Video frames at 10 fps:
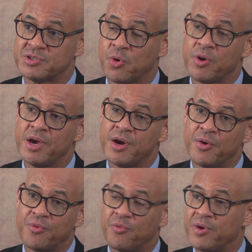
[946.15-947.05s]
So
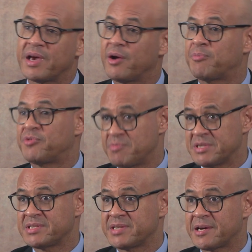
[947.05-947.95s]
we are
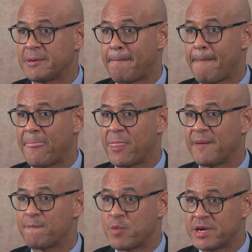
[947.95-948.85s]
optimistic
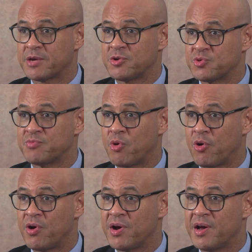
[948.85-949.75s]
that we can do more,